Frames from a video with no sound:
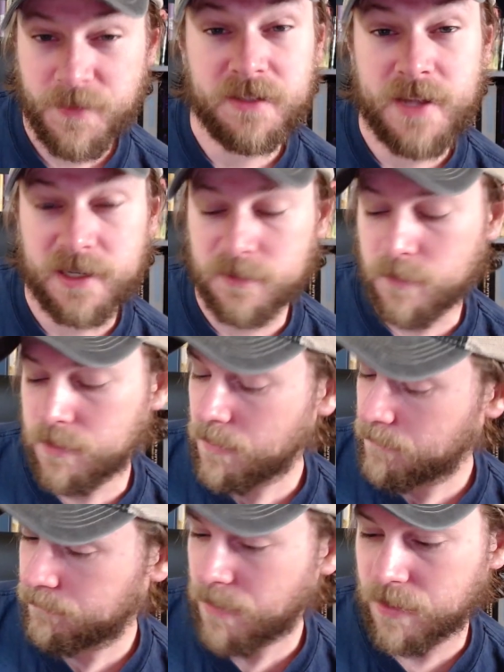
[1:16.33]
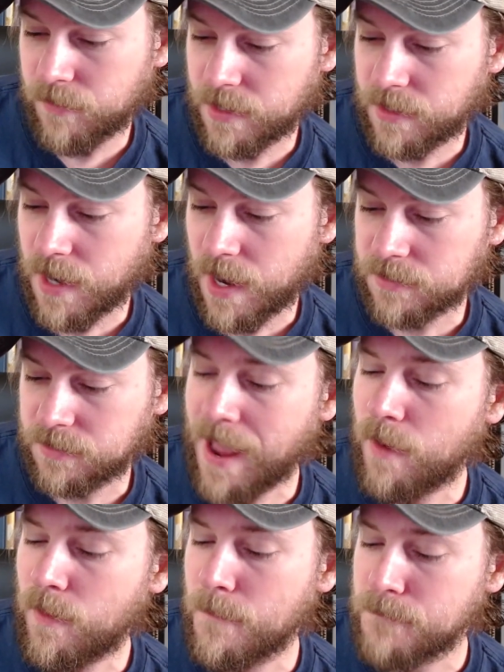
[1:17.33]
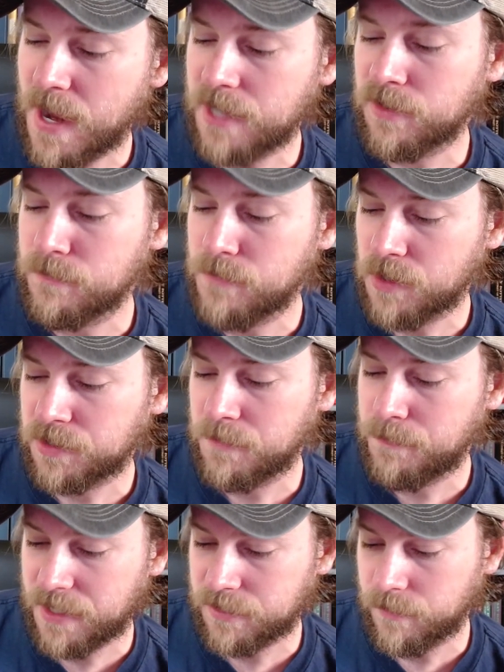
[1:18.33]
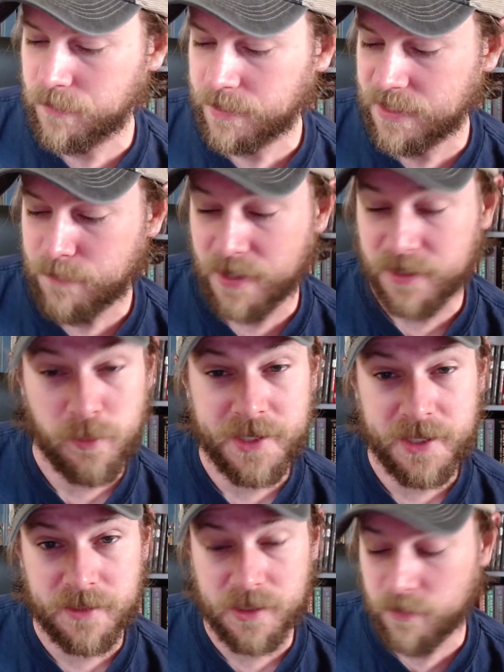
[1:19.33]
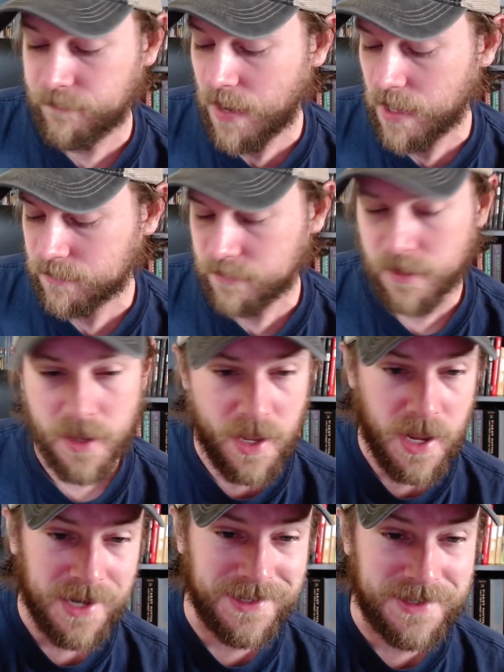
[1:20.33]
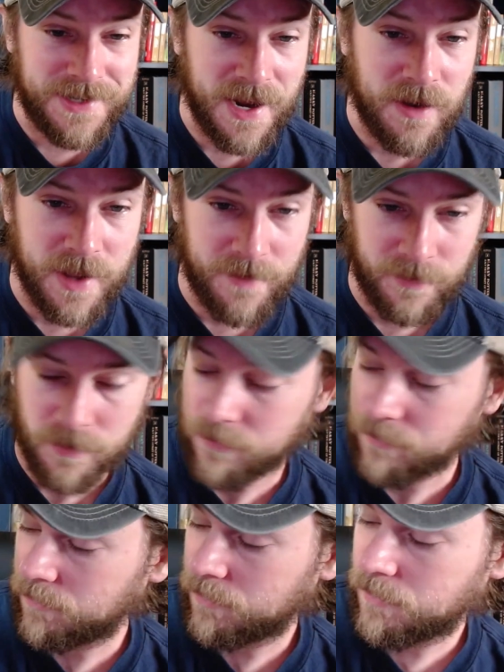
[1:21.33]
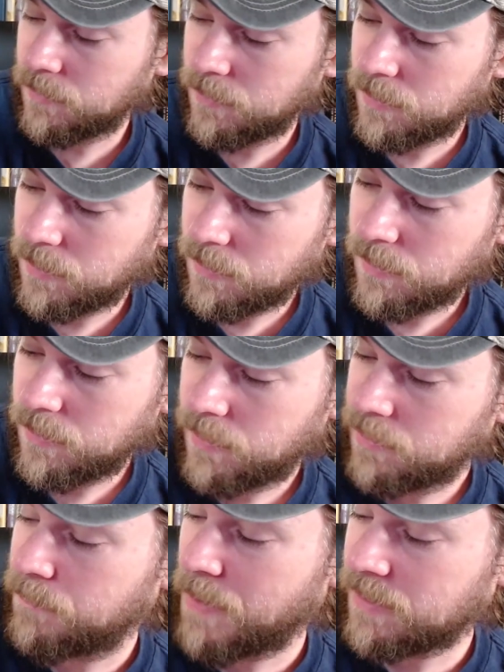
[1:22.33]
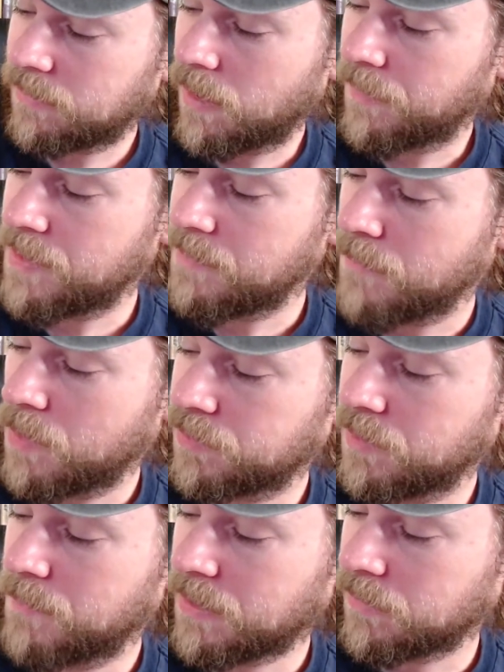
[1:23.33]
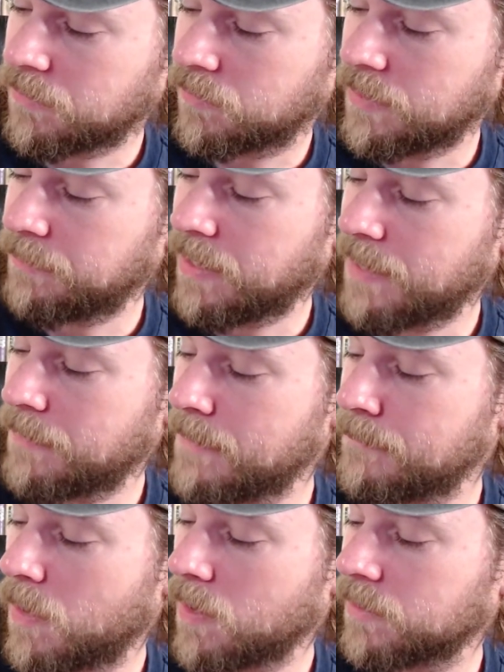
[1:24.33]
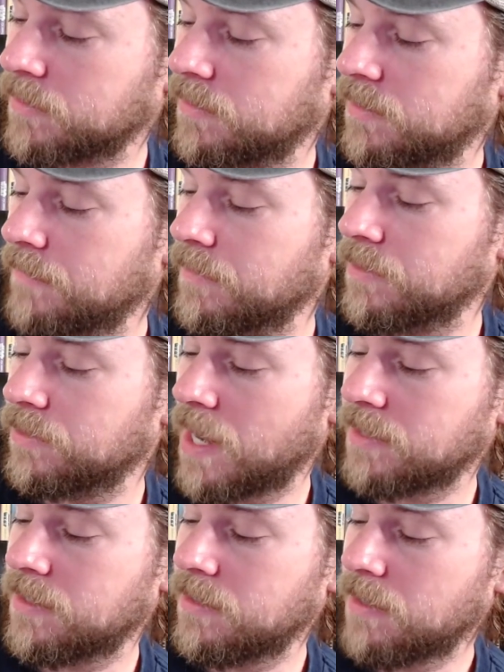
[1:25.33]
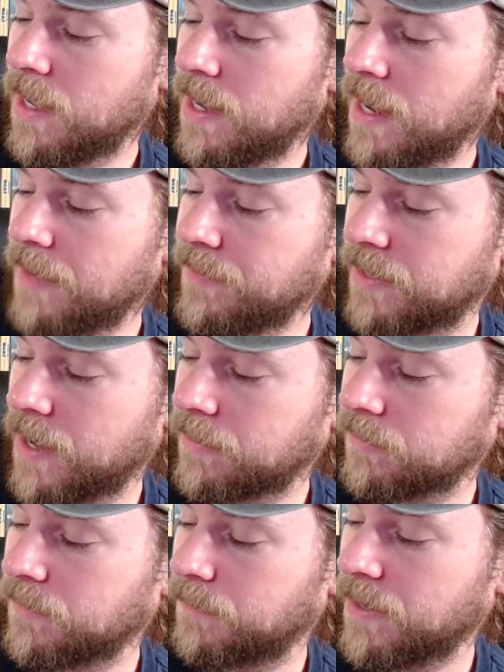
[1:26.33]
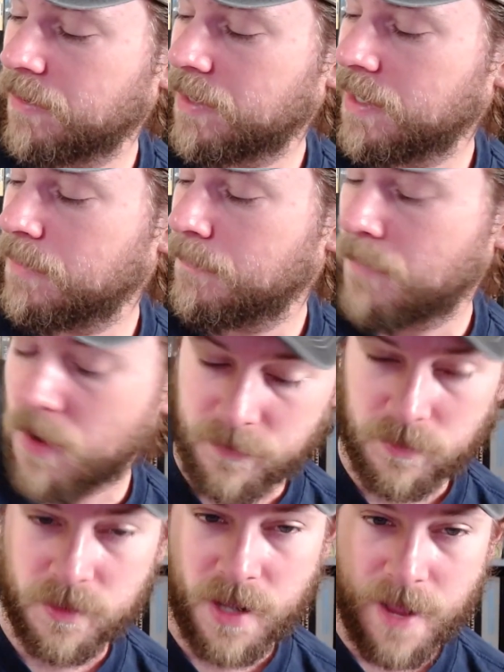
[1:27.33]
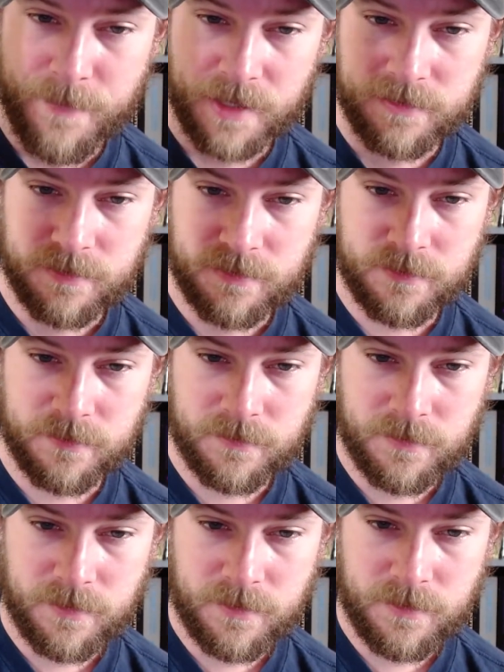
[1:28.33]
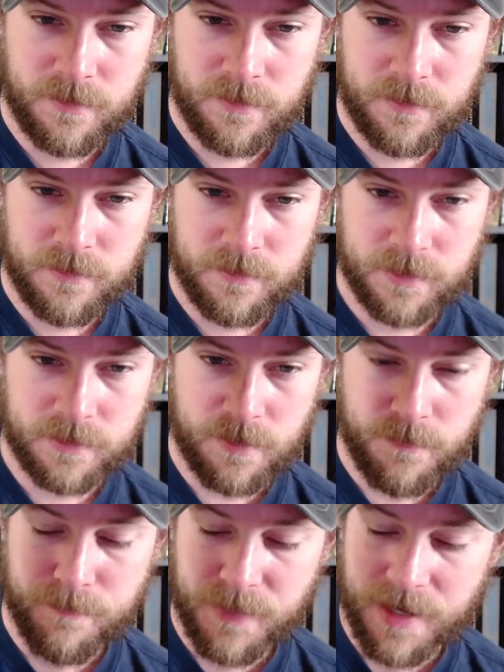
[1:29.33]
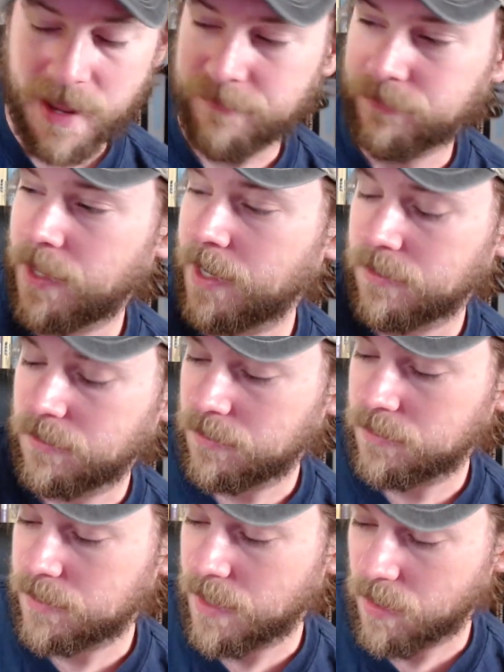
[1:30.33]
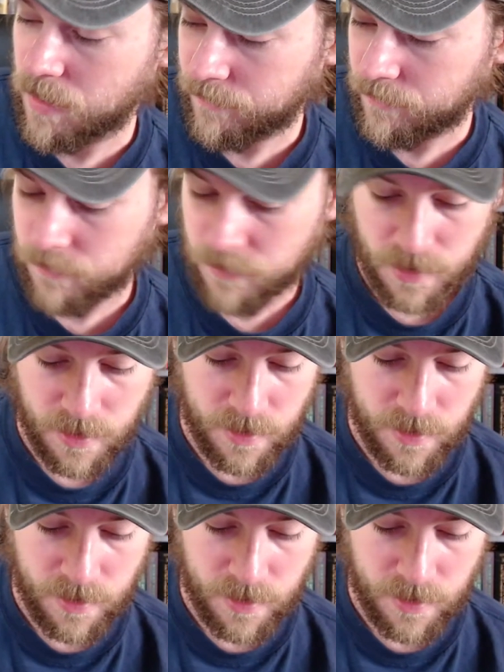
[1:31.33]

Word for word: This next one, by Greg Cox, now a major motion picture released by 20th Century Fox, Daredevil. It's based on the motion picture screenplay by Mark Steven Johnson and the characters appearing in Marvel Comics. It's the Ben Affleck Daredevil.